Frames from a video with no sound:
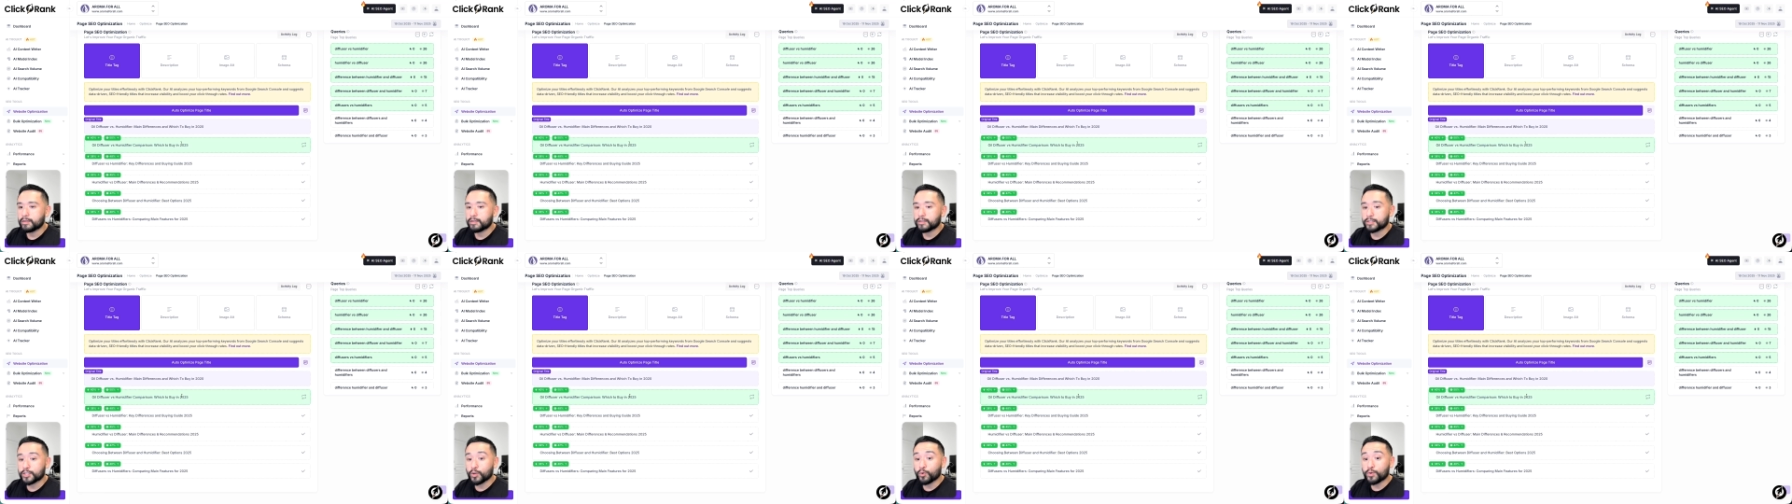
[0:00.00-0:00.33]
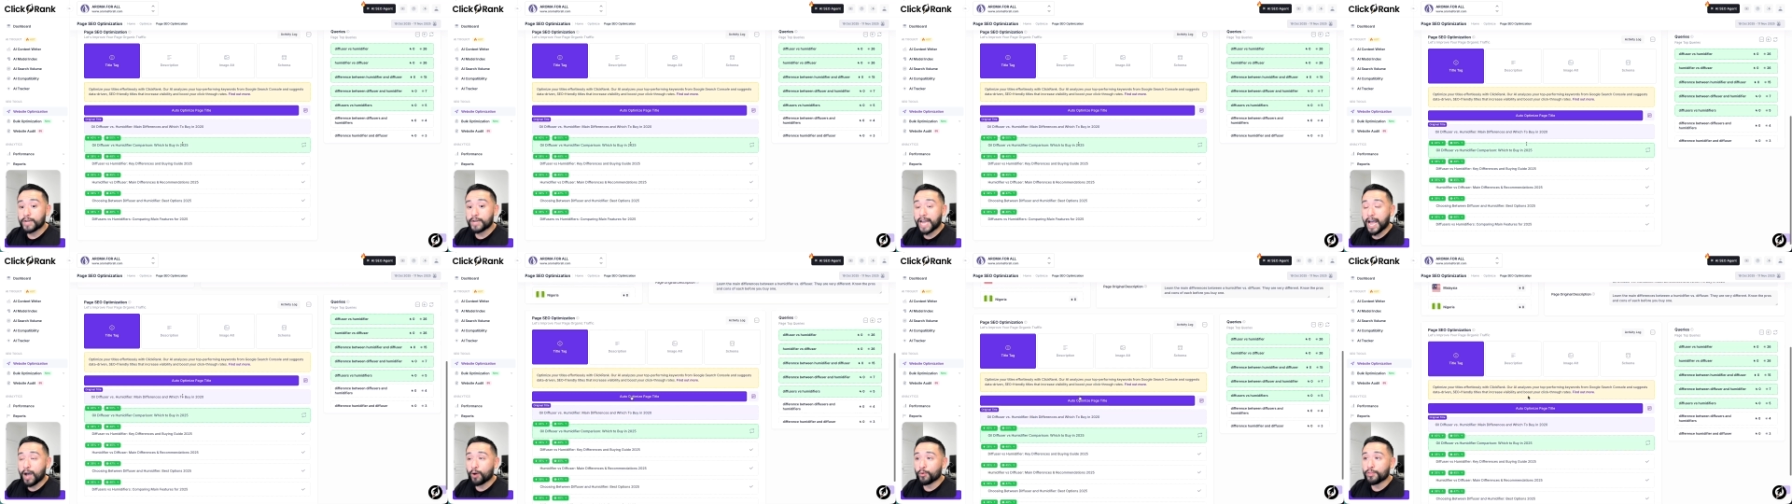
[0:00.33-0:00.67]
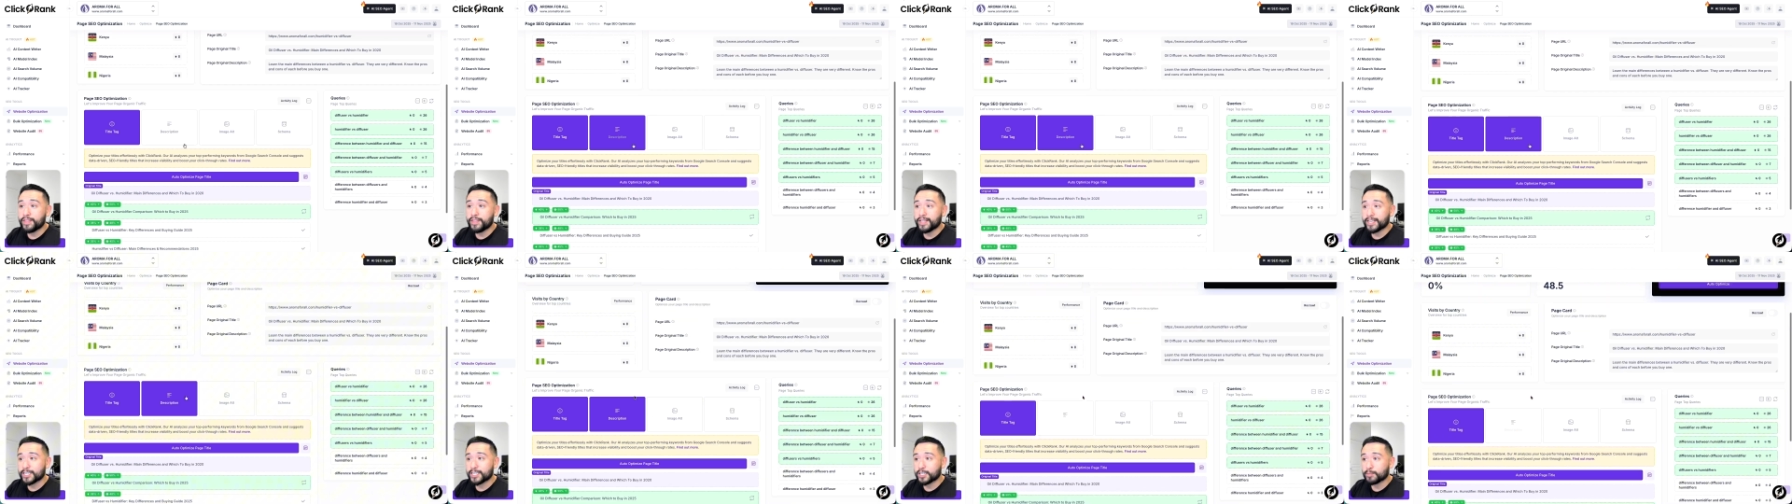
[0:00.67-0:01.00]
So now
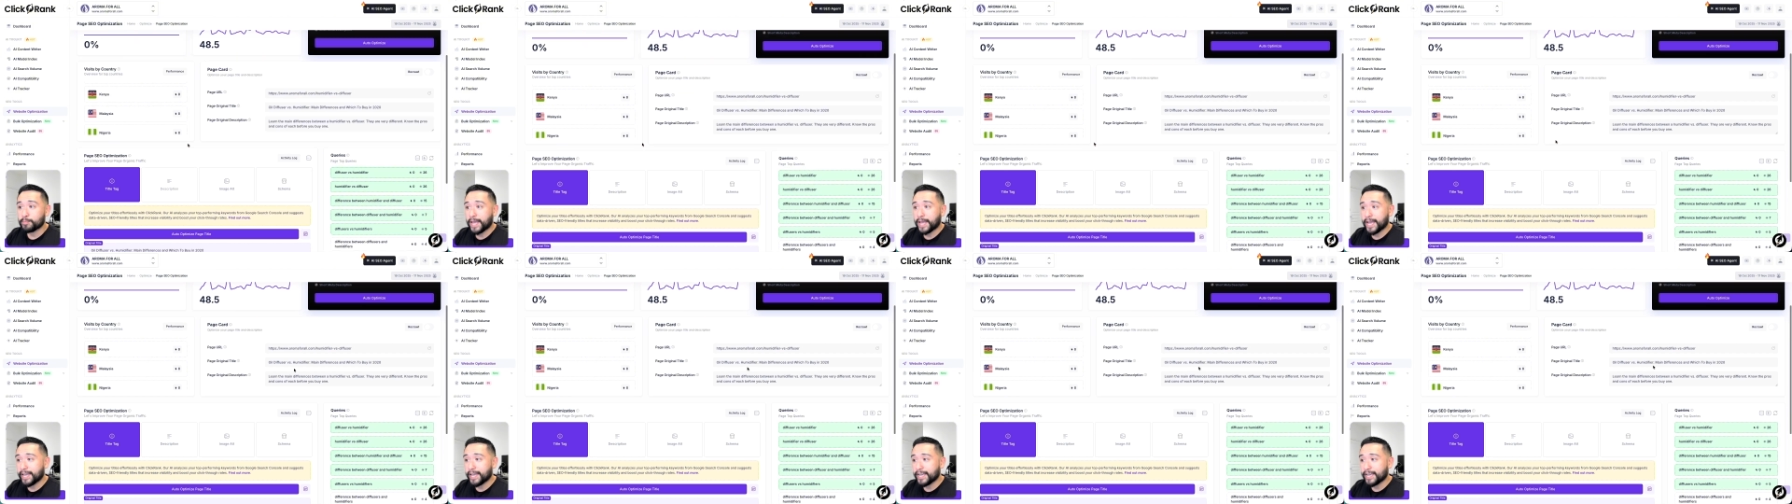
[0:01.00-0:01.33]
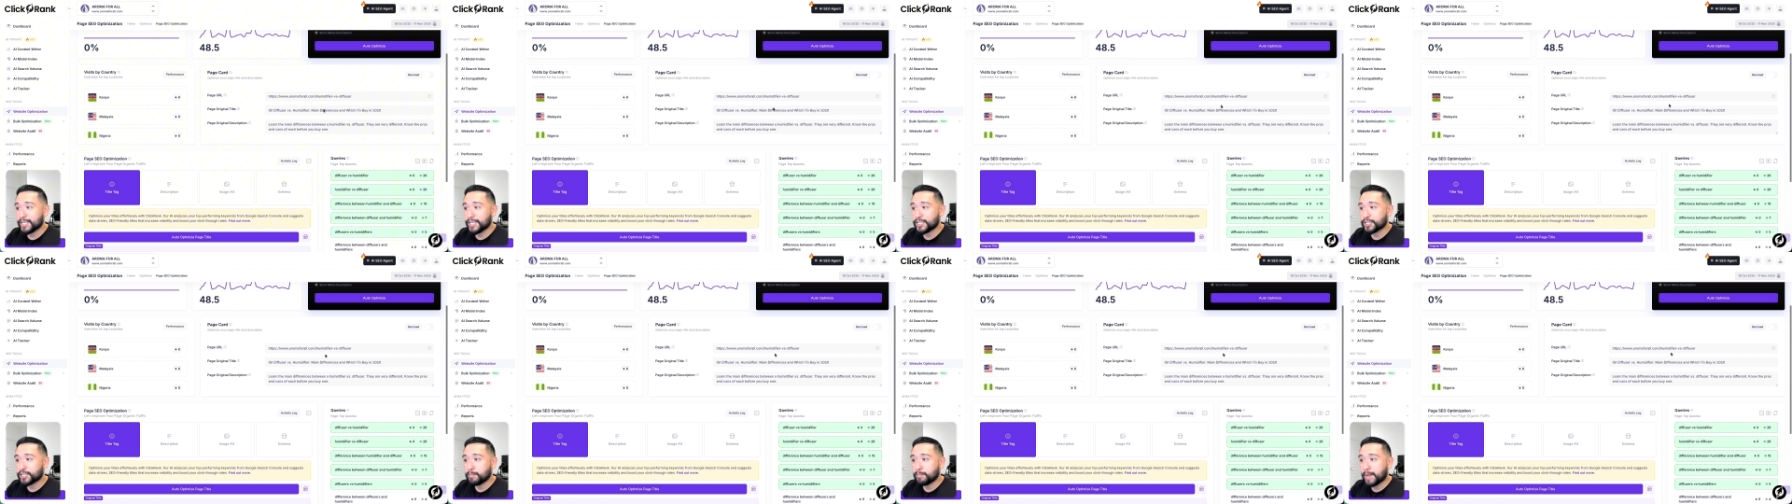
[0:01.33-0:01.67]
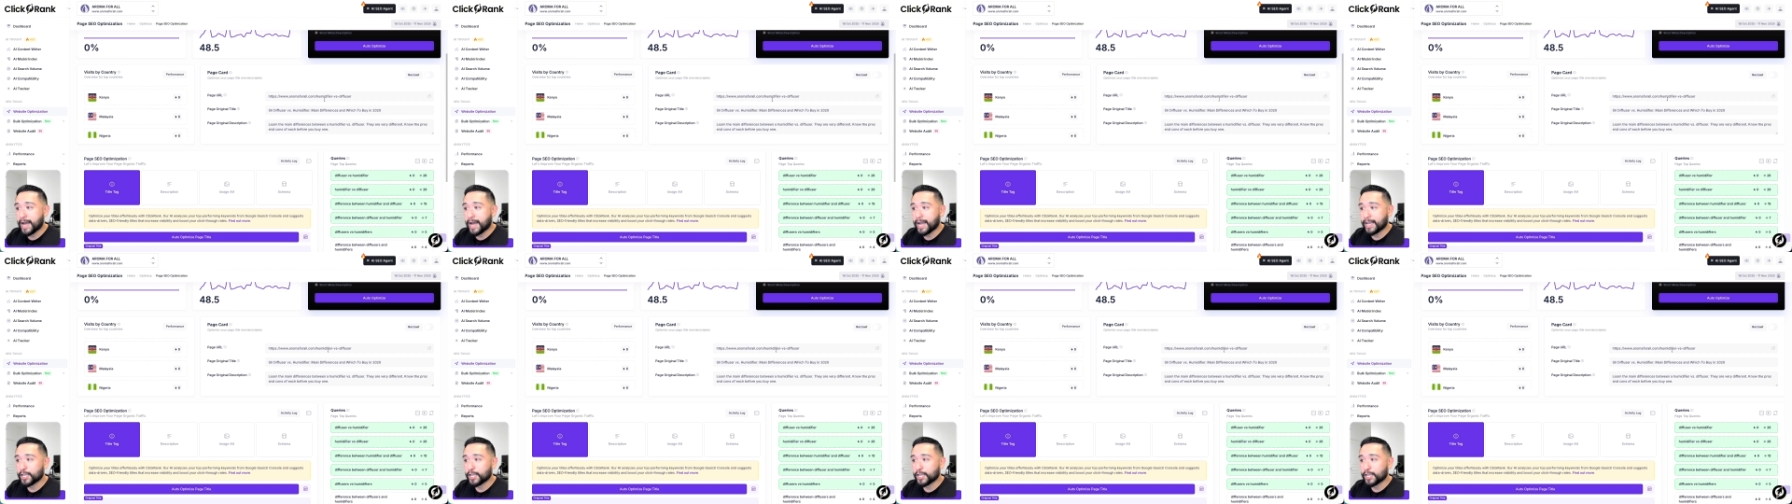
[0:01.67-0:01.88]
this page, my